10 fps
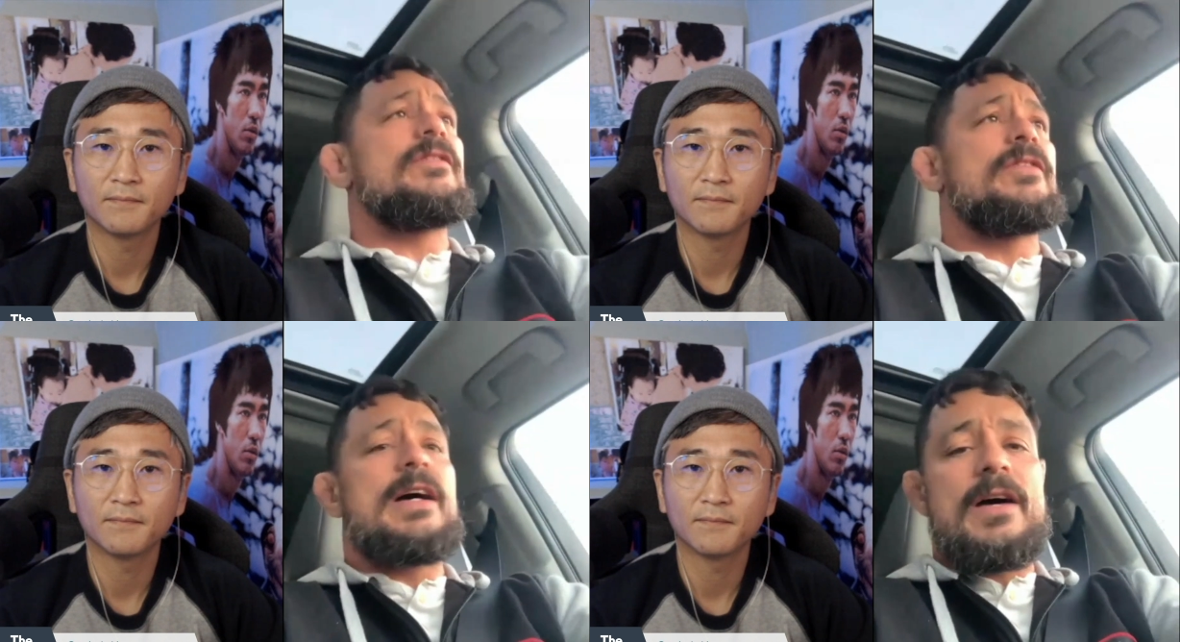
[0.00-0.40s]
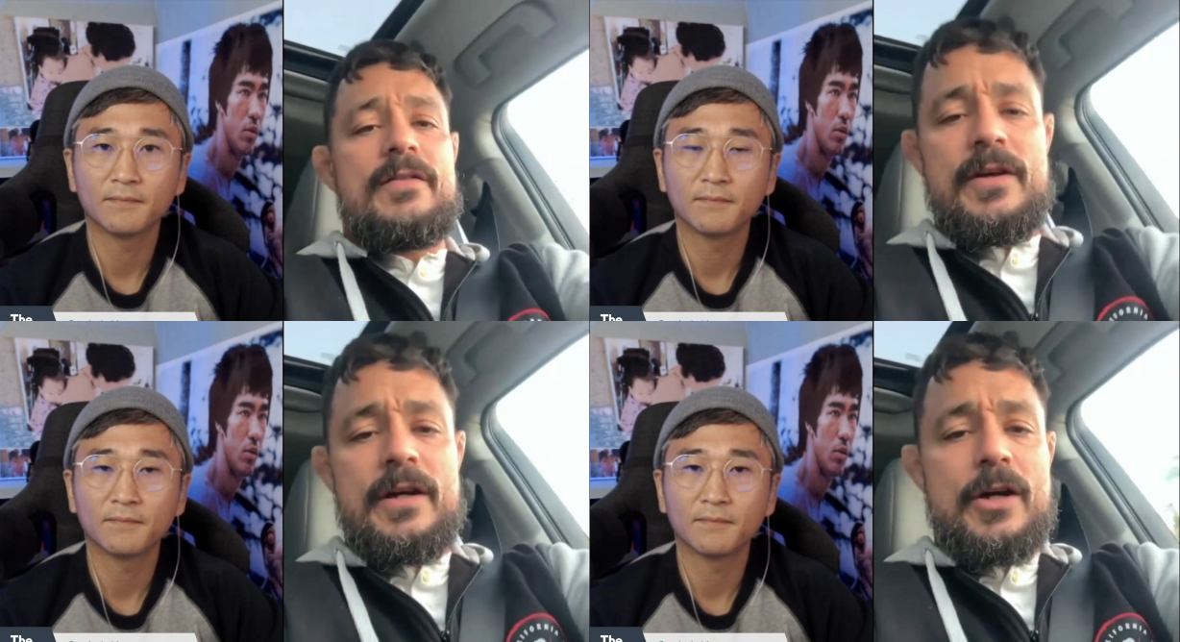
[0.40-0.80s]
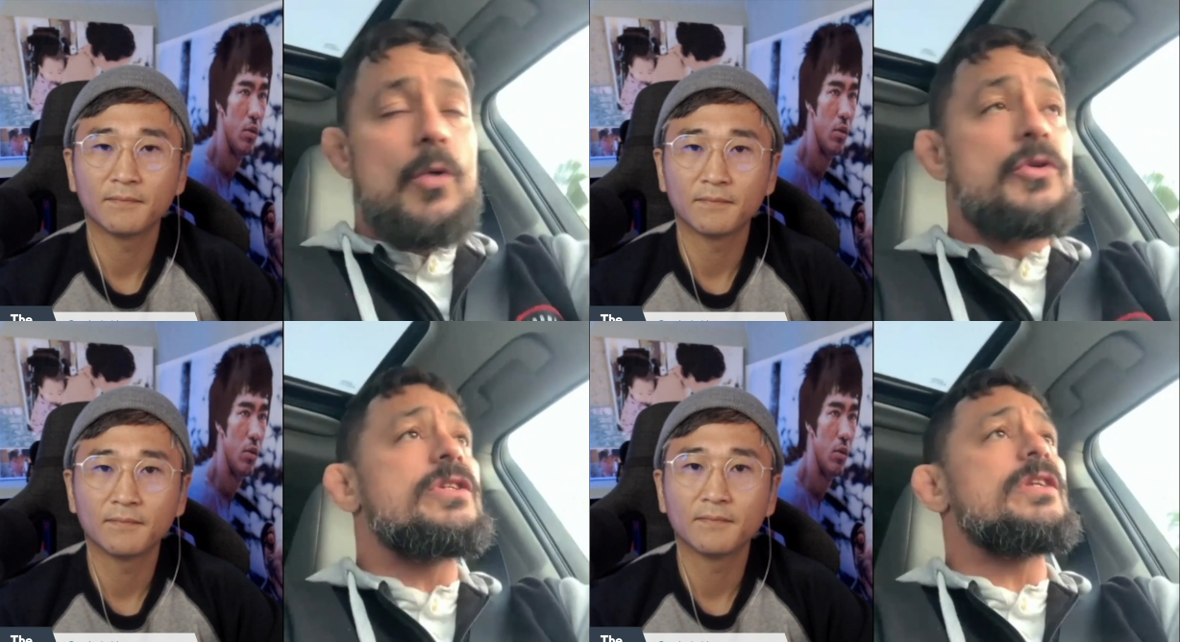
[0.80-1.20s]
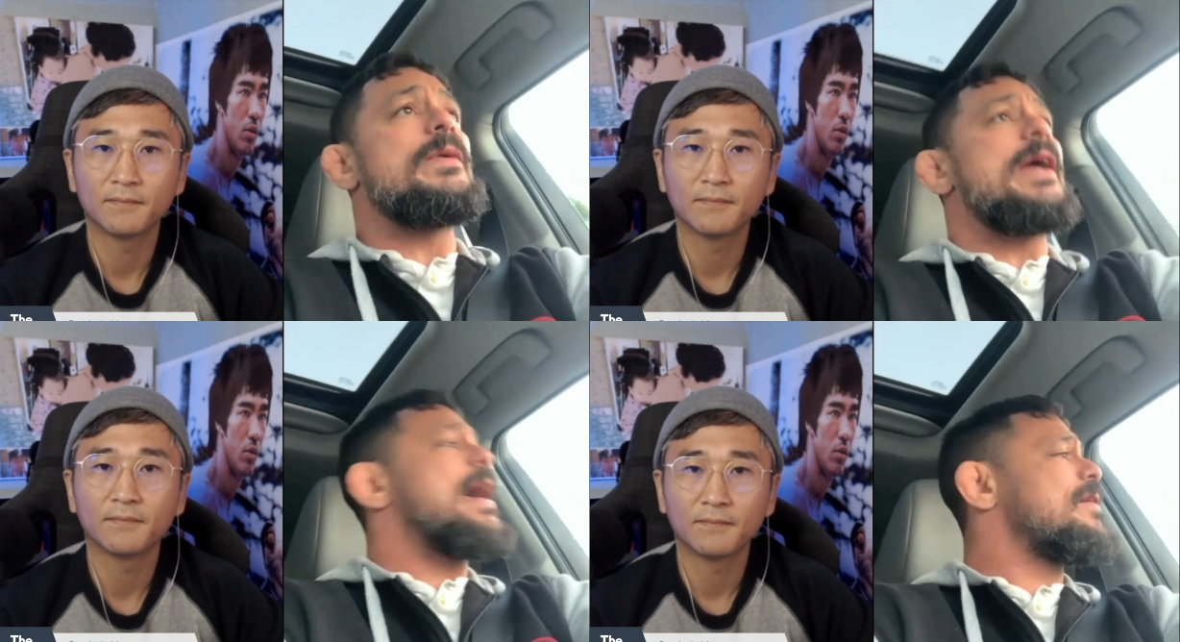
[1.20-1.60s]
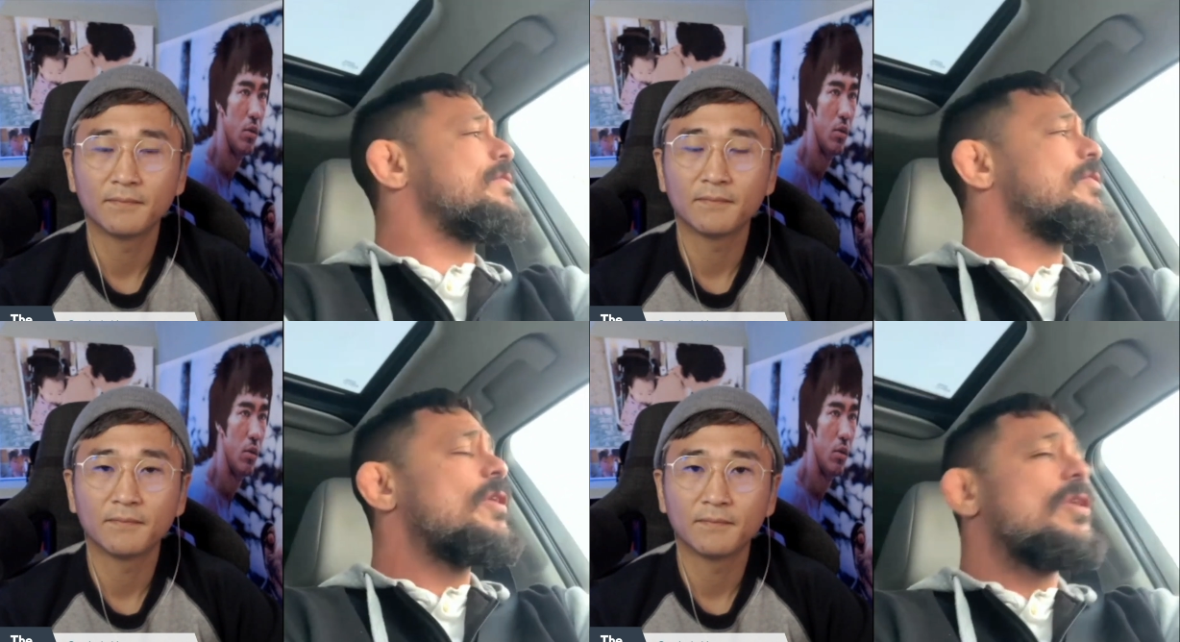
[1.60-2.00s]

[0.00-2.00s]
Speaker 1: of the of the coaches that we have